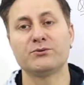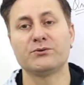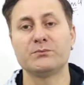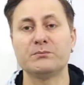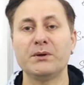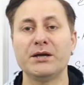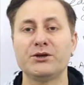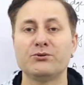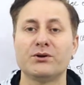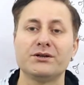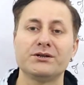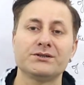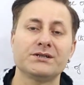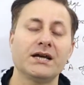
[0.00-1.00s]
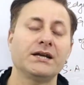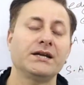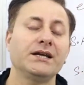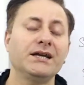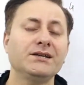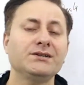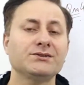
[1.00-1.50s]
to make you understand
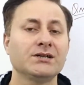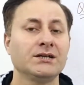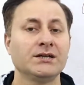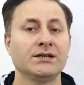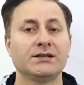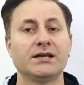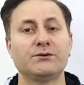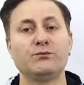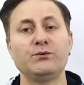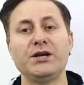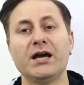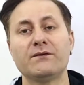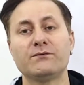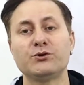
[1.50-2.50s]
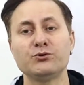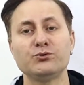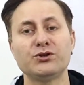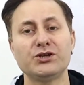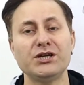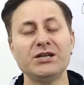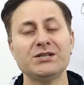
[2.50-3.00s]
is that we have two
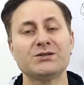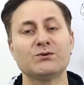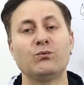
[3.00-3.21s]
things.